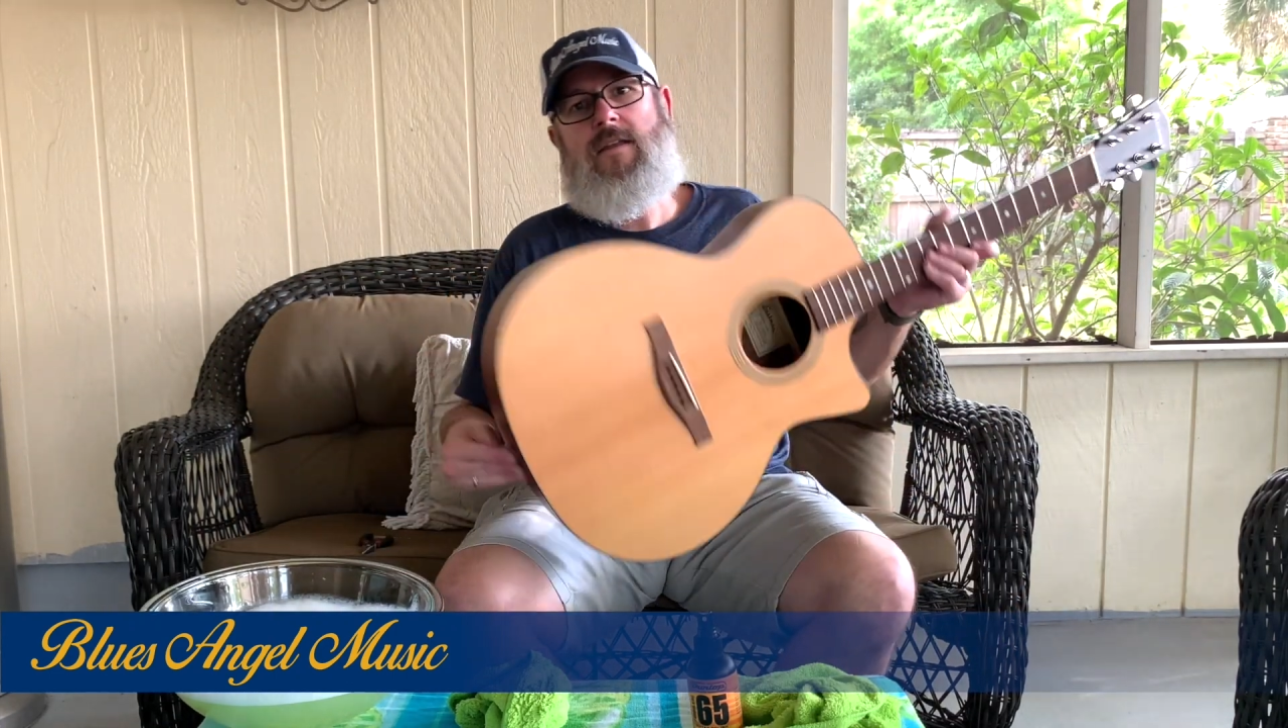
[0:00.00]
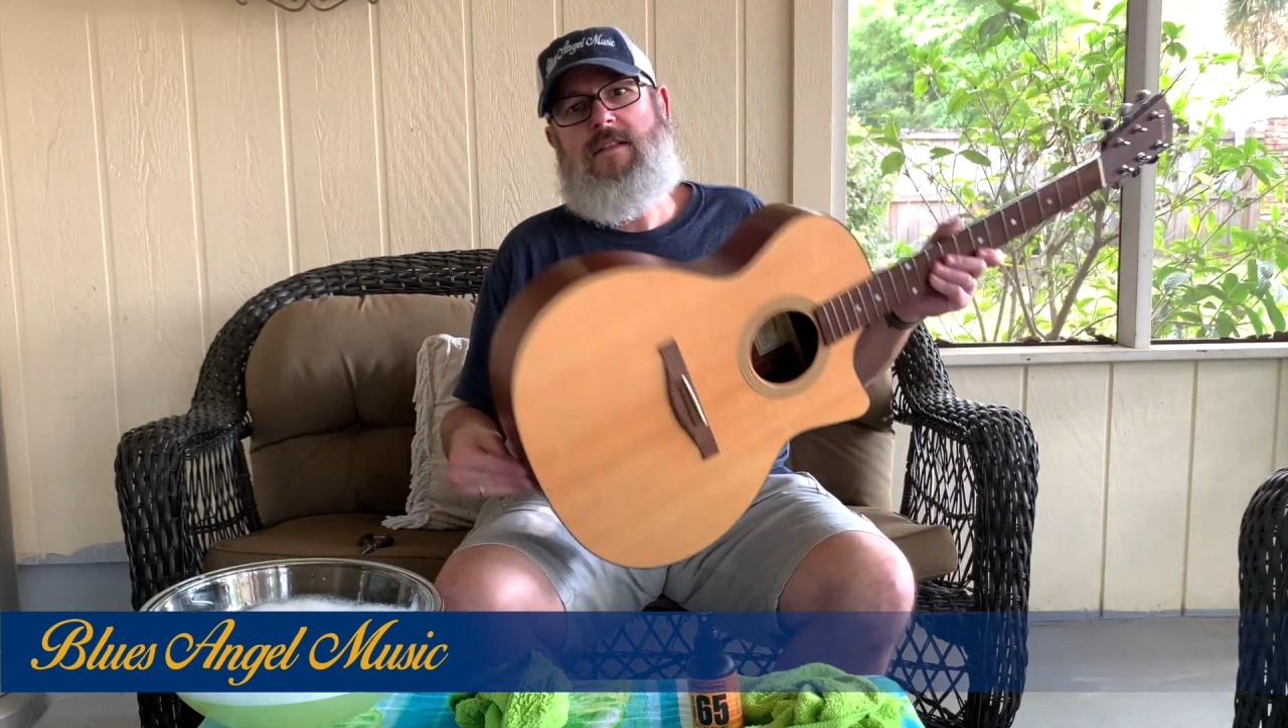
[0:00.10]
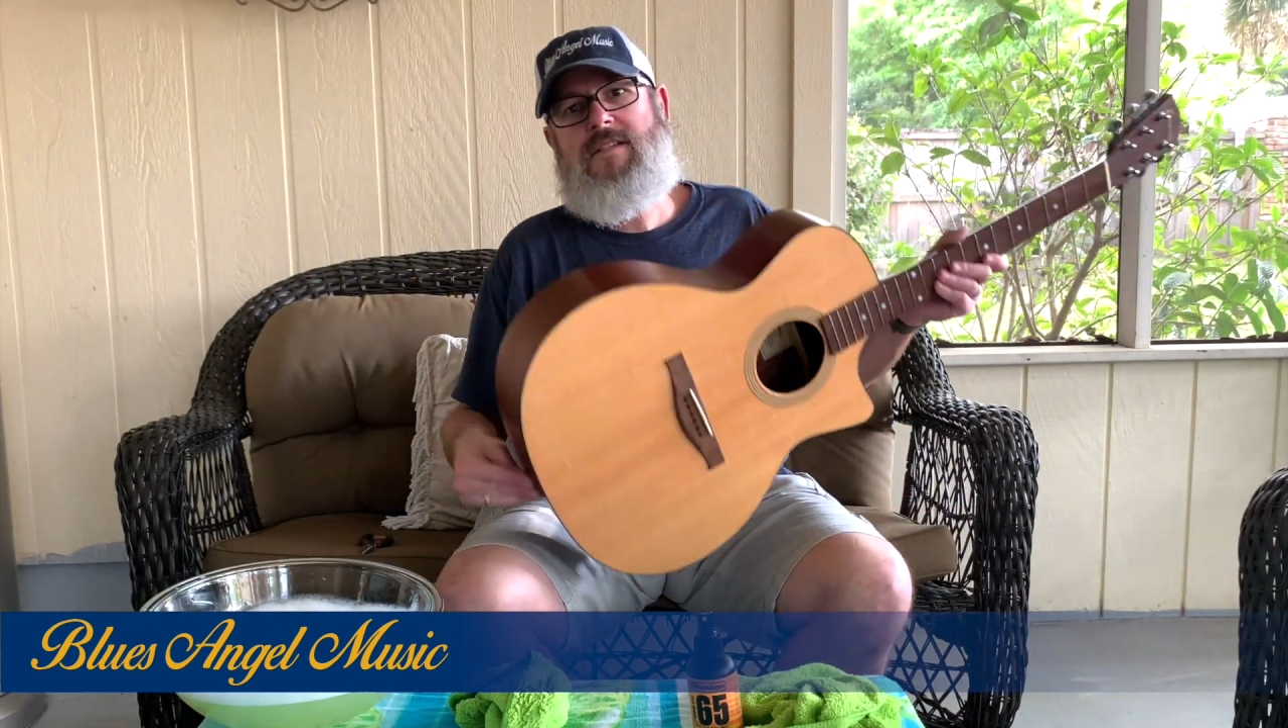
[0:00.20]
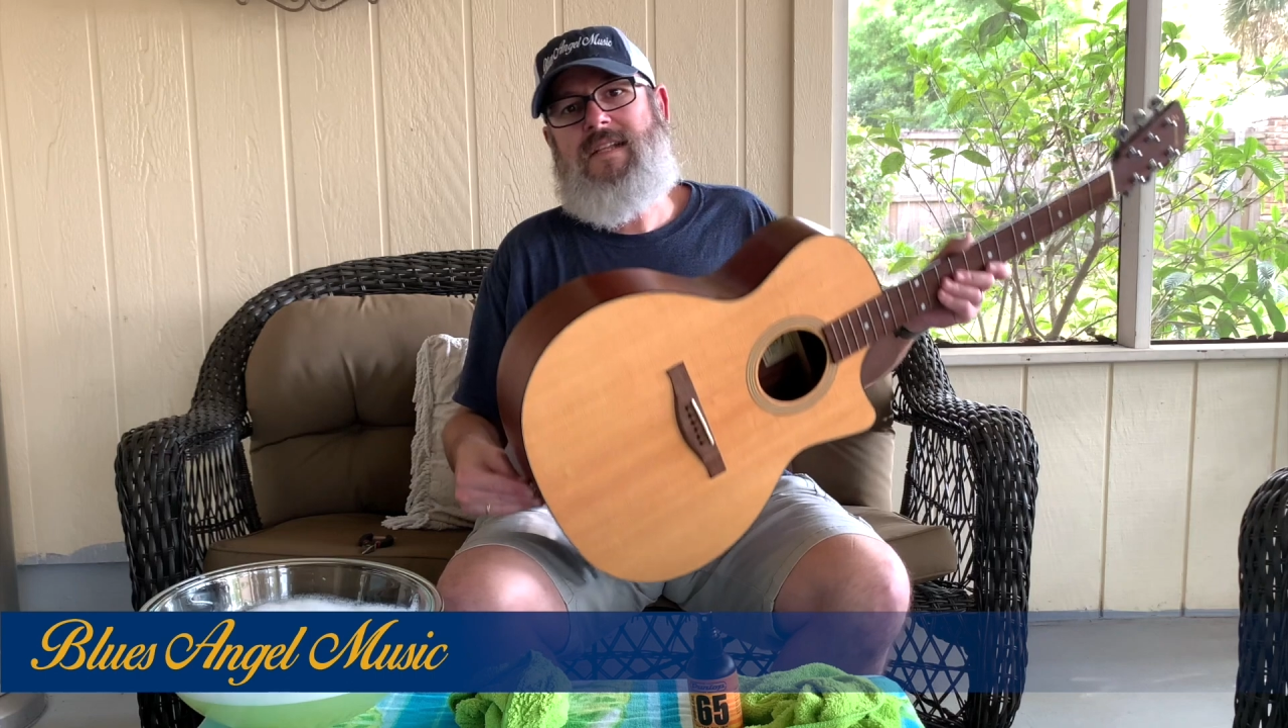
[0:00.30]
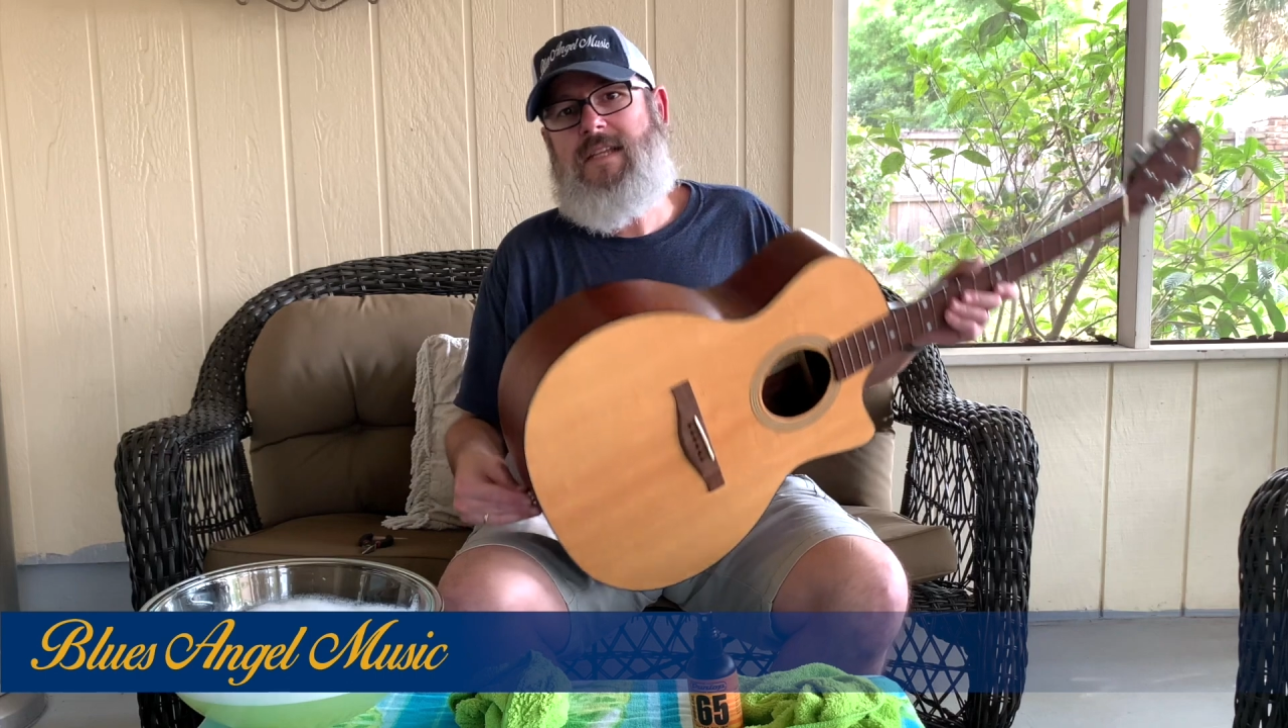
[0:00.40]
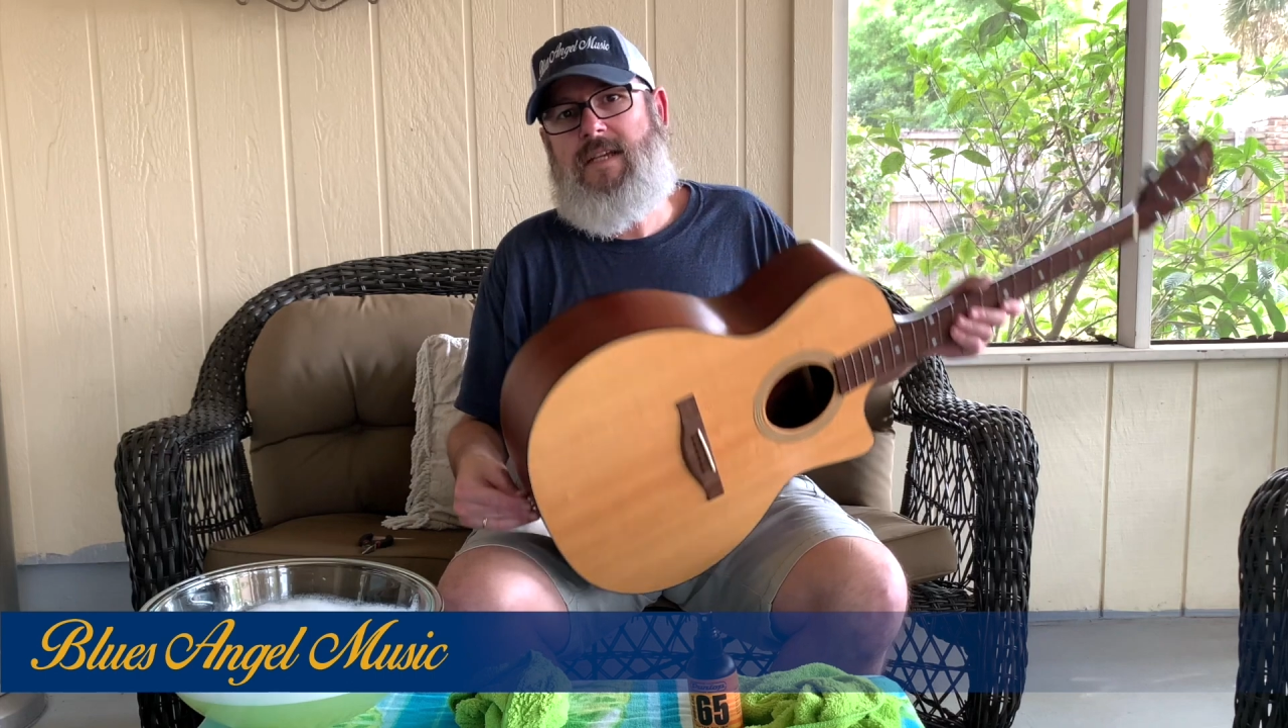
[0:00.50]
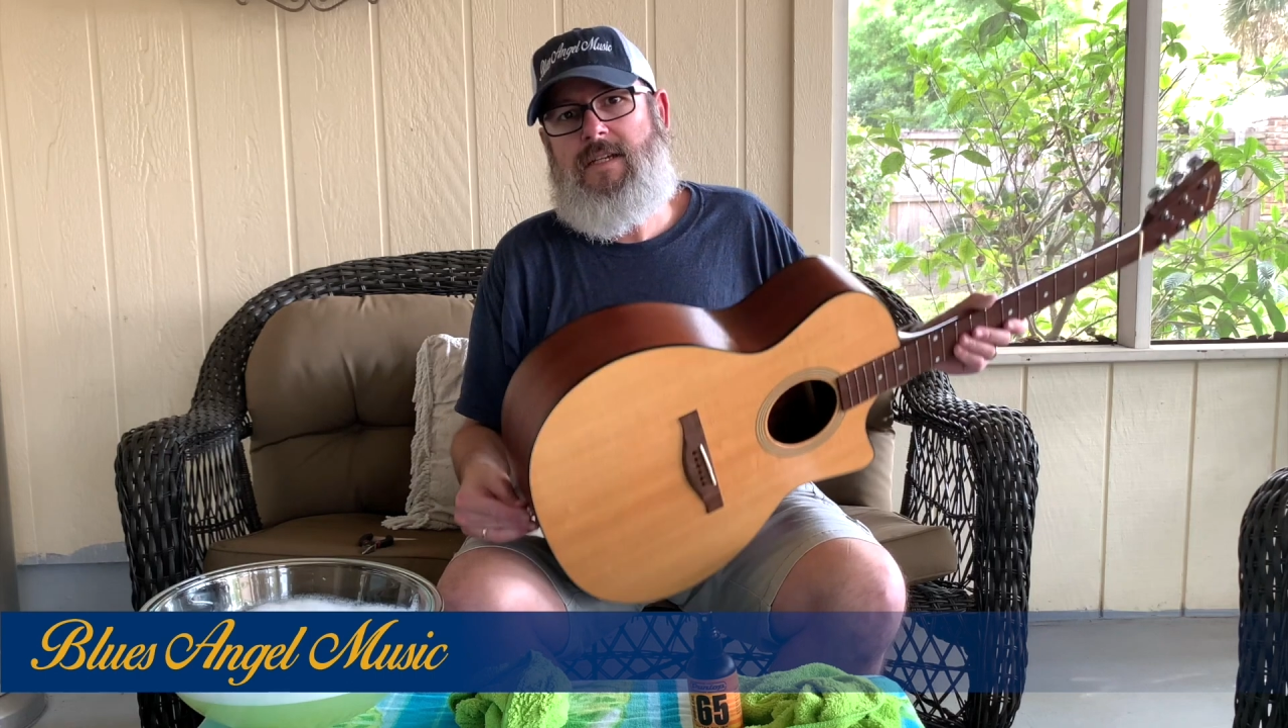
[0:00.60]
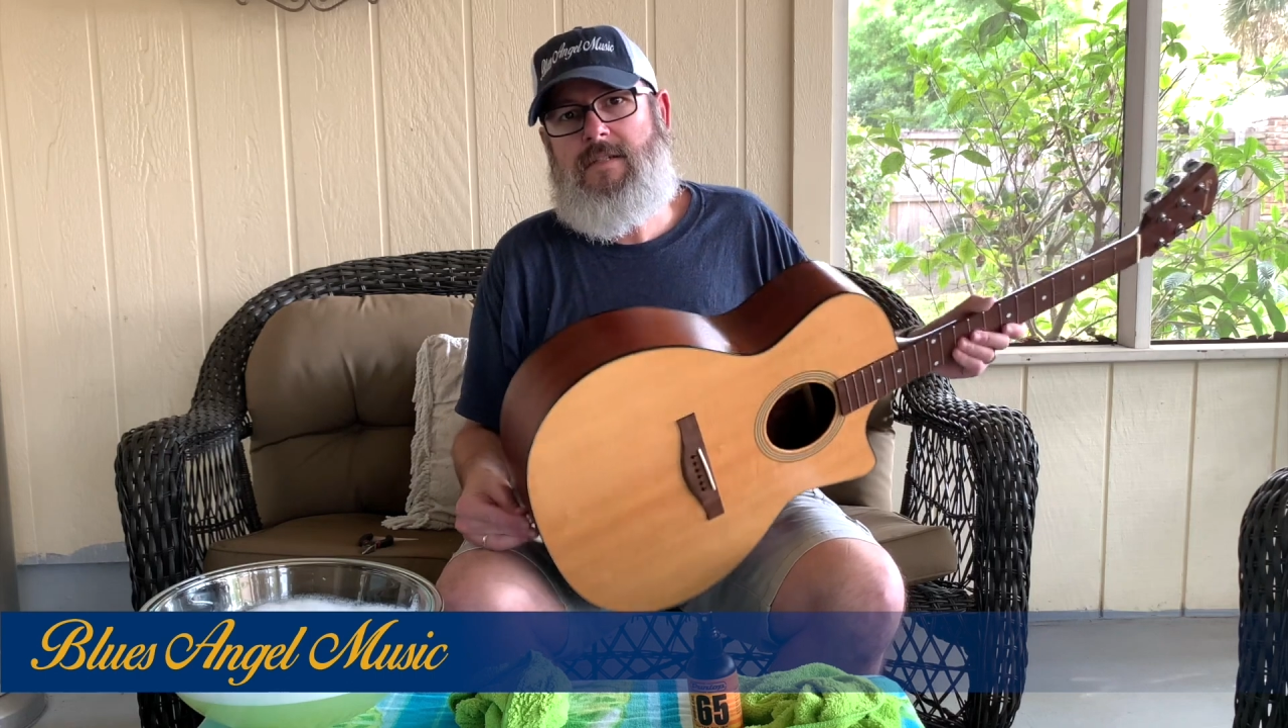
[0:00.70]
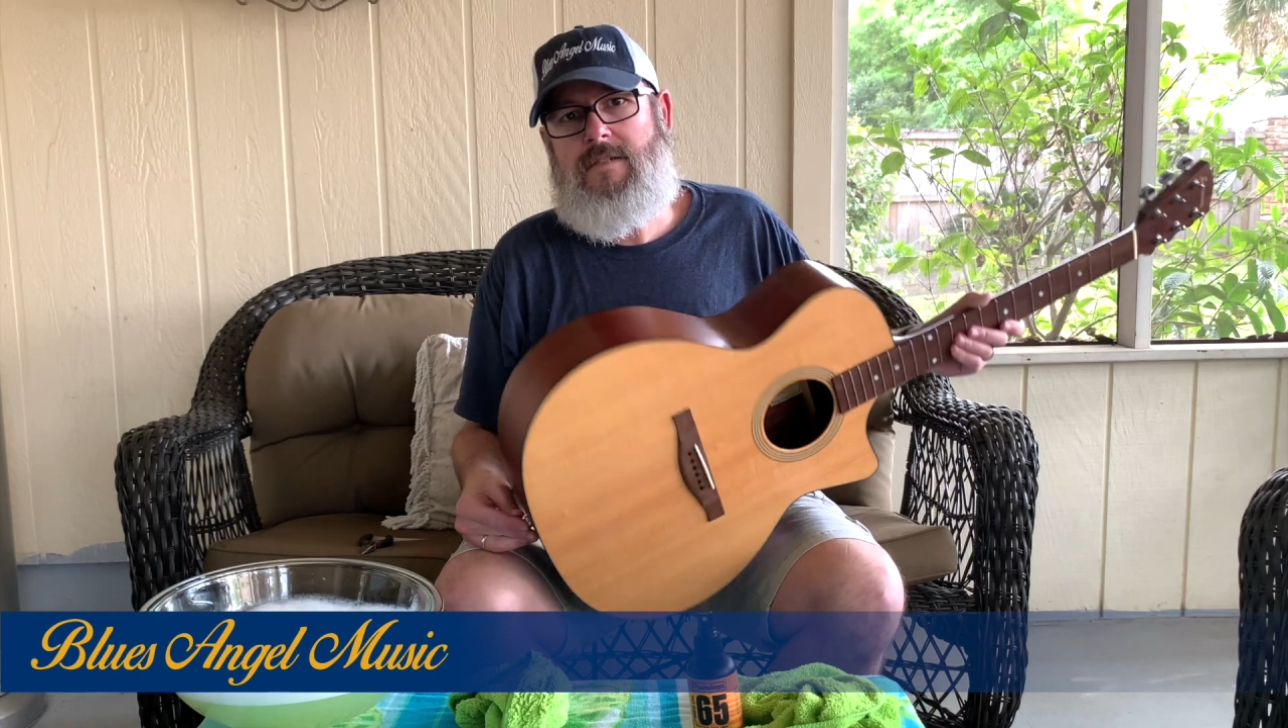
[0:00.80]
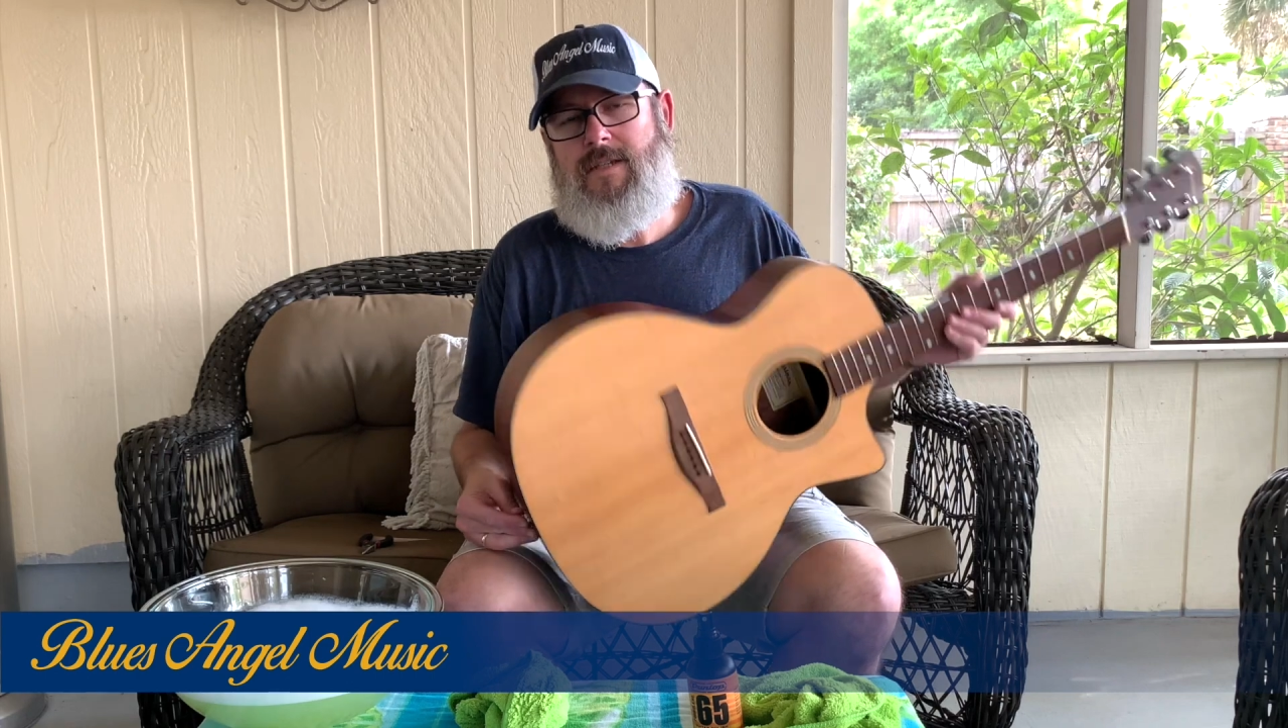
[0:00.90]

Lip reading: It's cleaned,